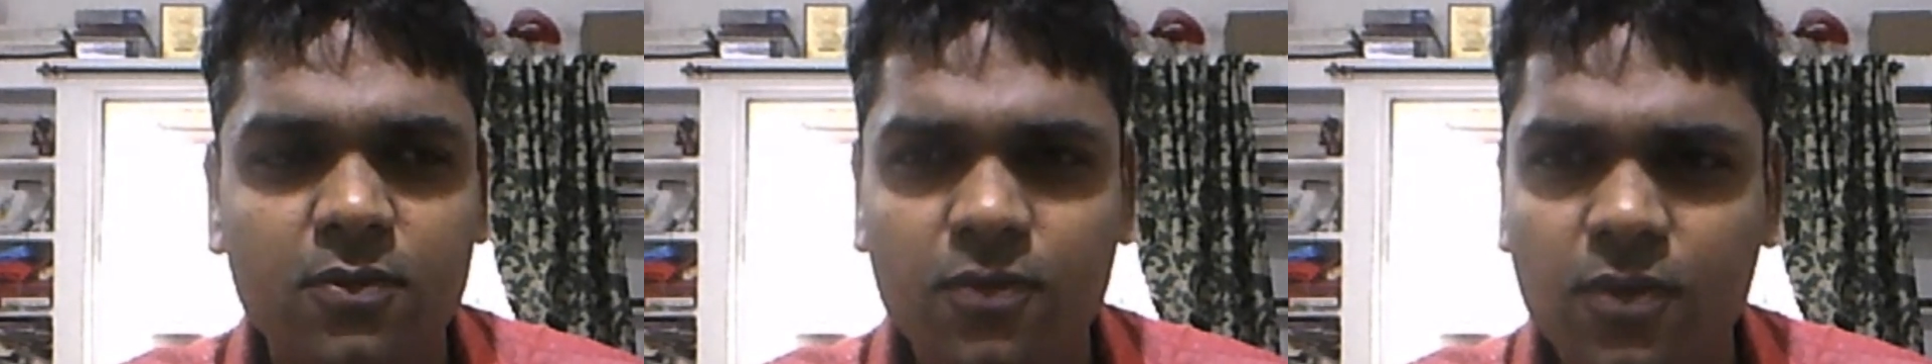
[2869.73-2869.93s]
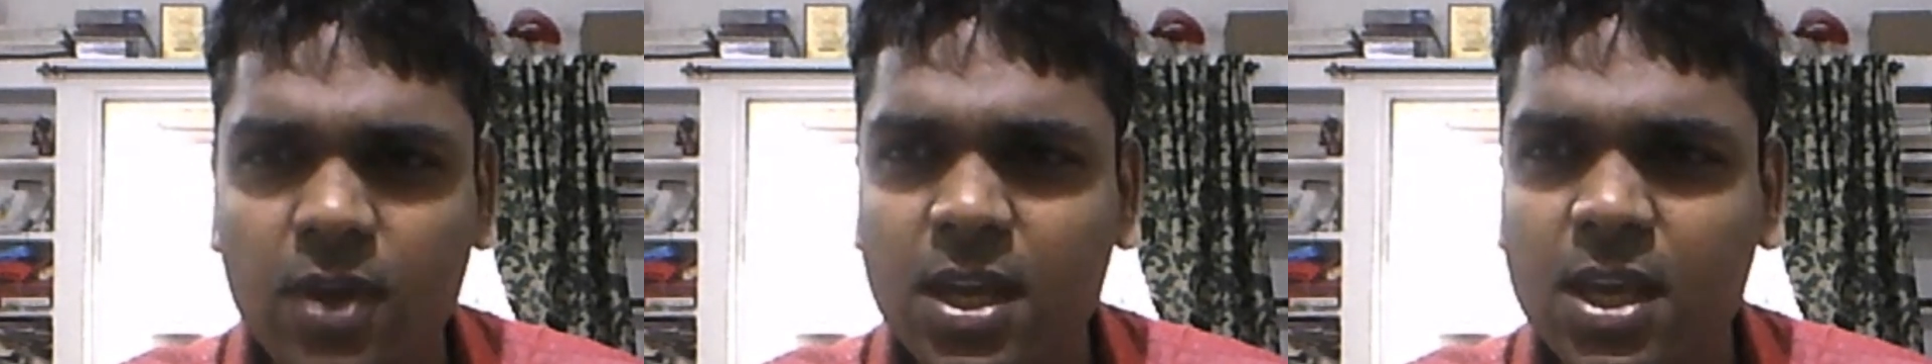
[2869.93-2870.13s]

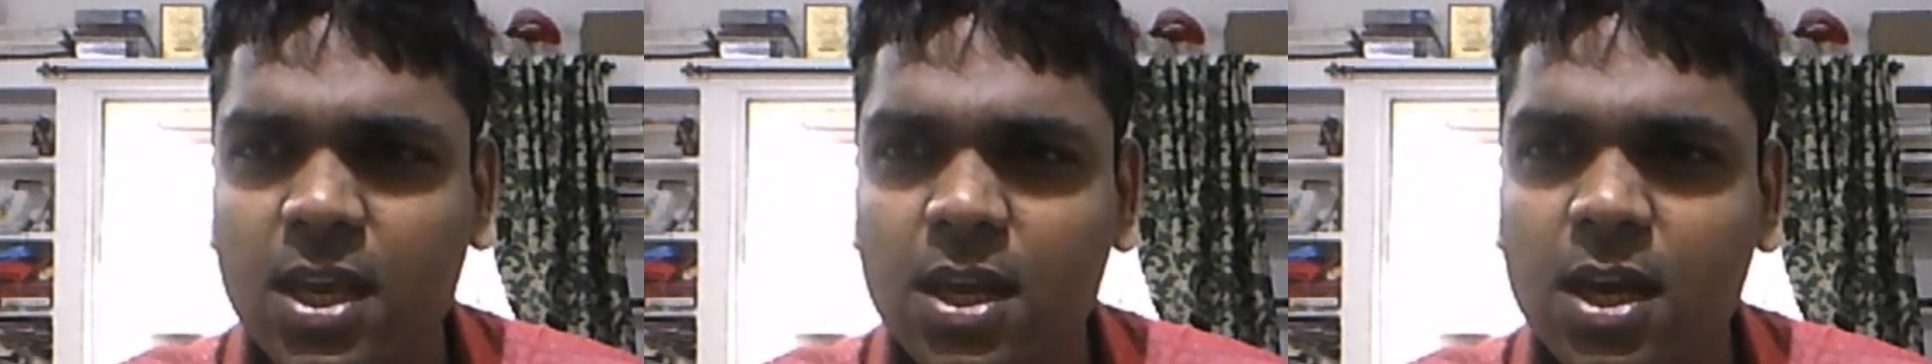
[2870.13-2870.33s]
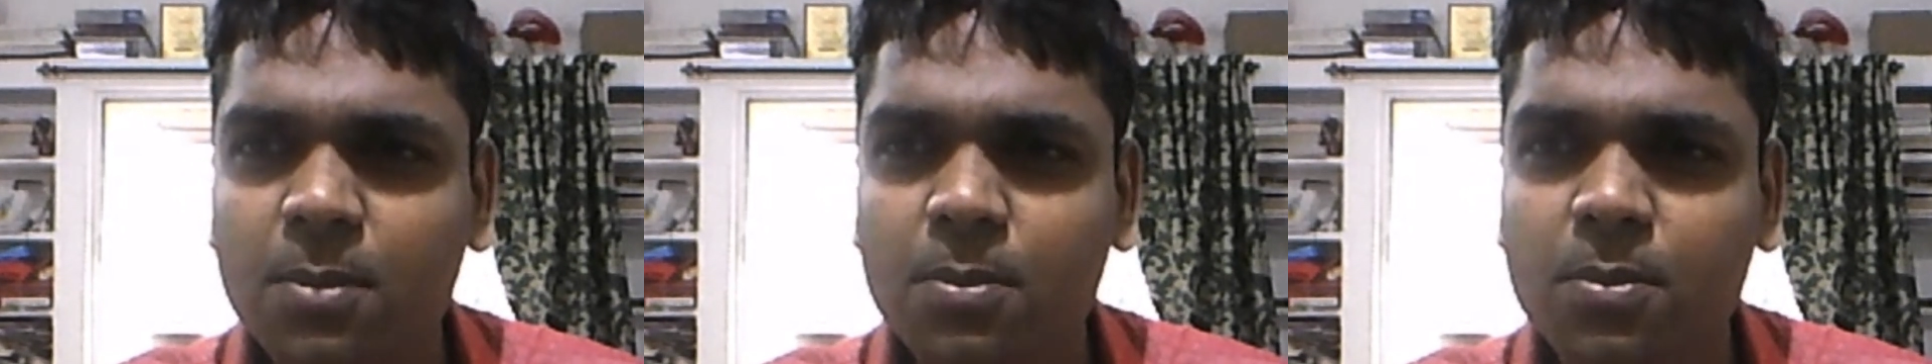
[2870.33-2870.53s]

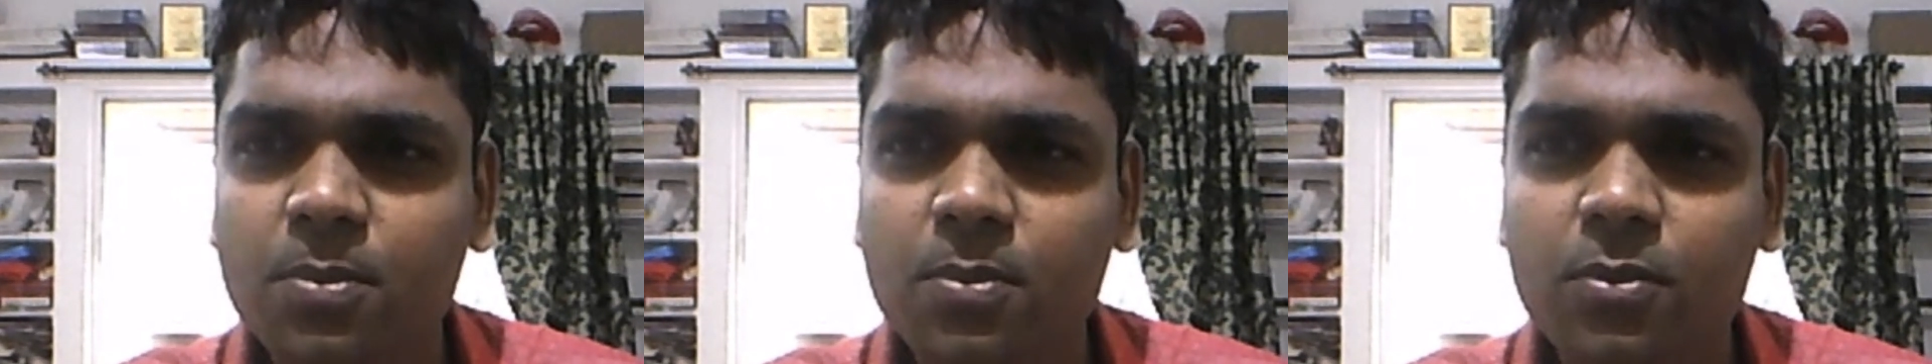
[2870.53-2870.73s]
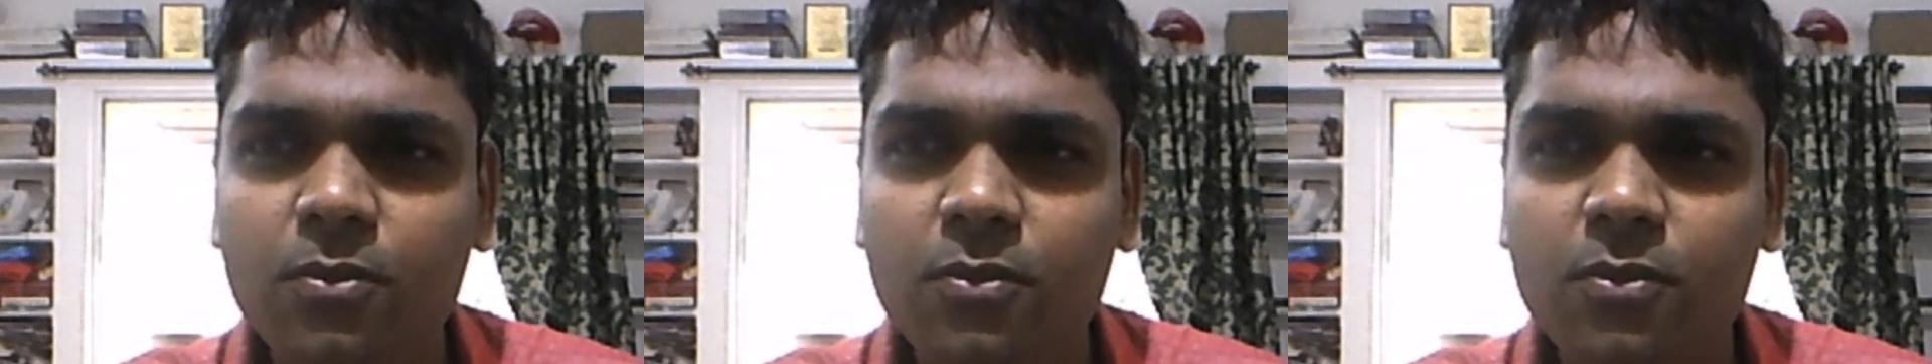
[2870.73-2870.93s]
waking up,
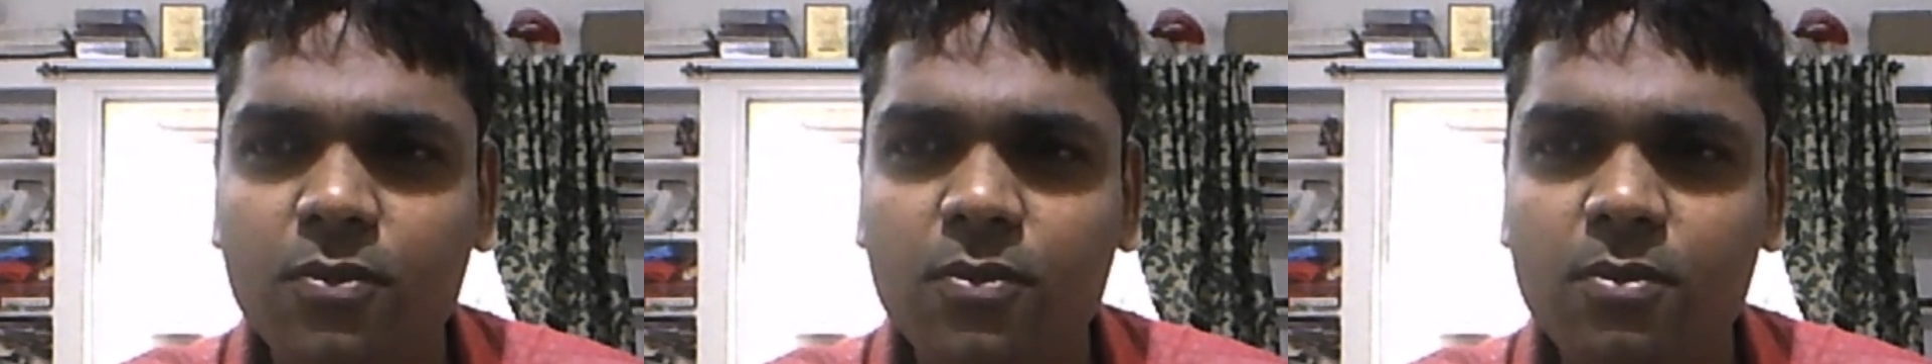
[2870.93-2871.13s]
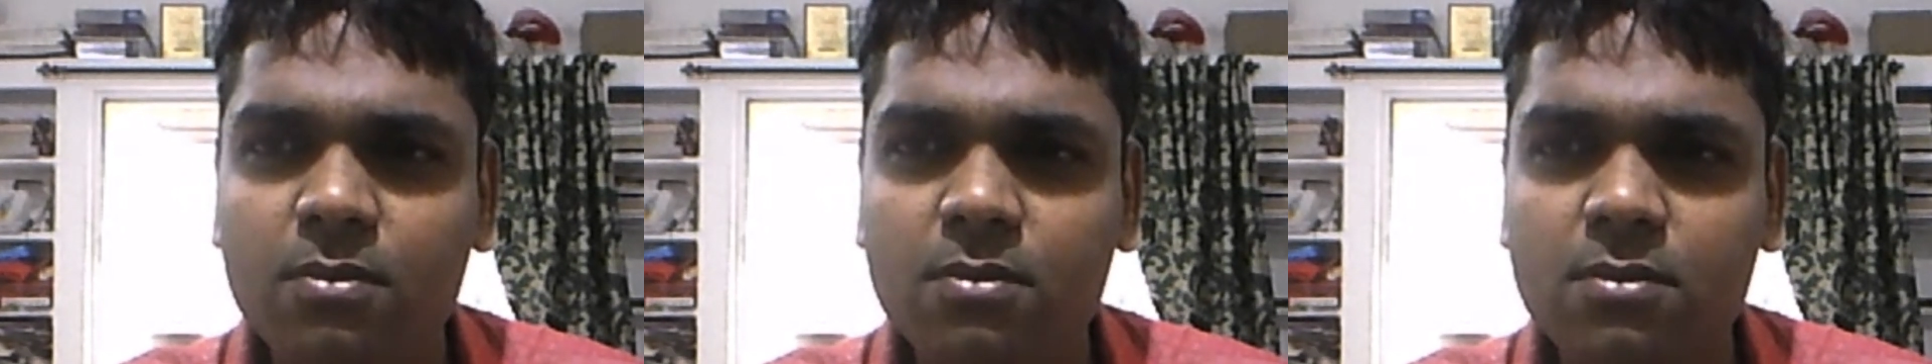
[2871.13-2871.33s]

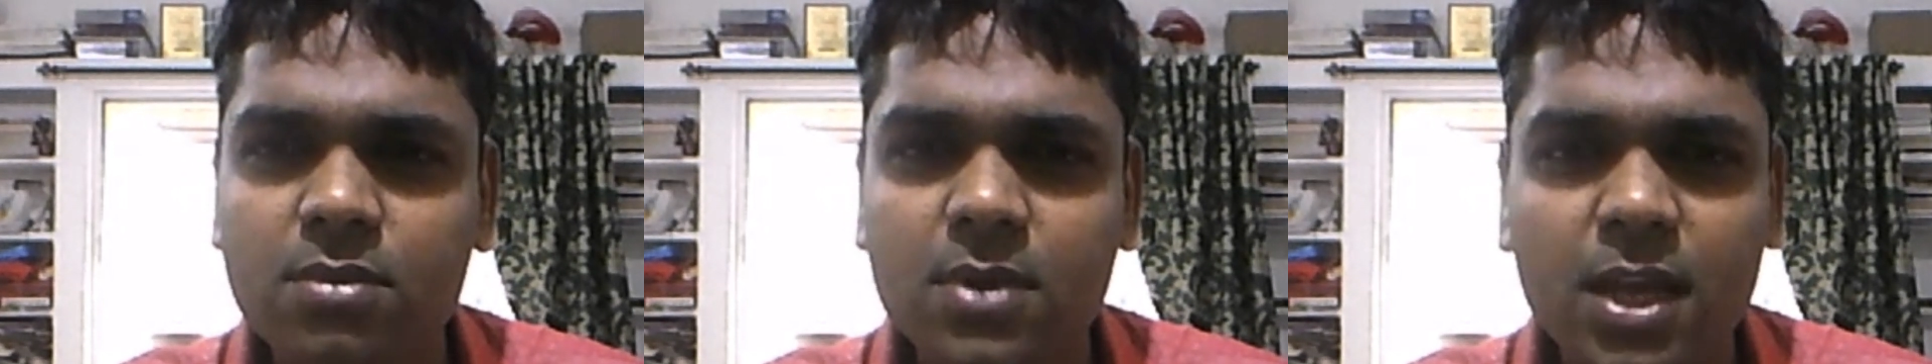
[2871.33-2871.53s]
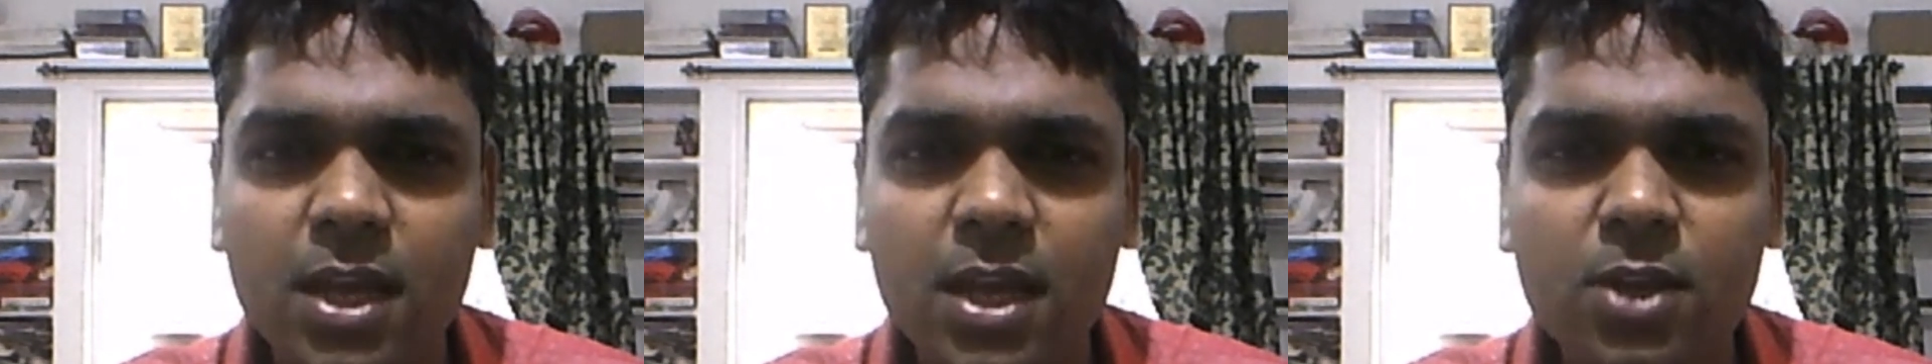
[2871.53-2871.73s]

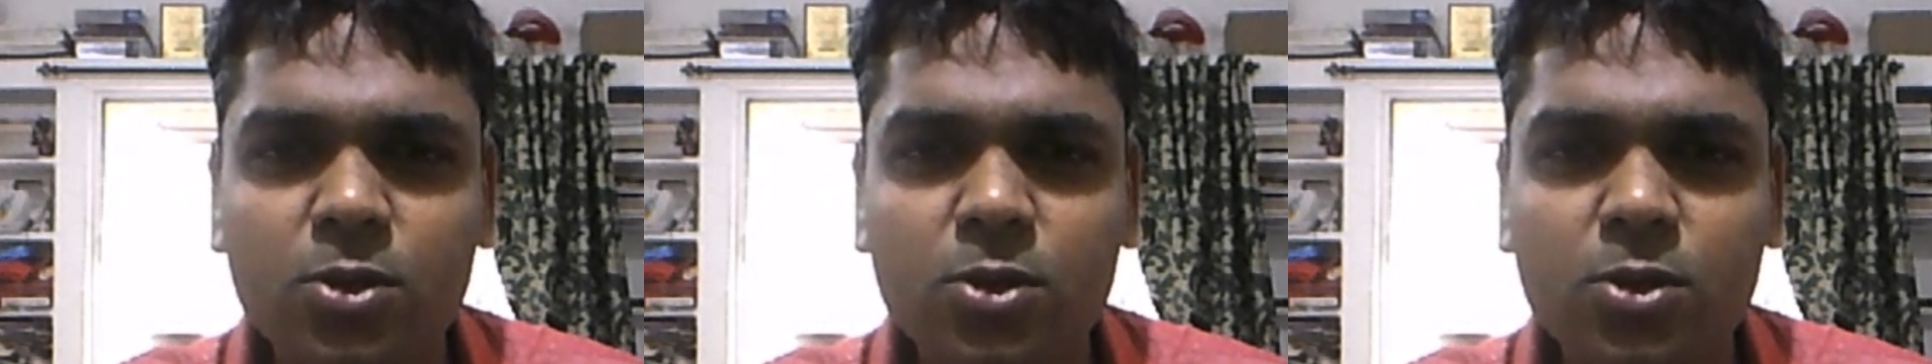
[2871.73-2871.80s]
can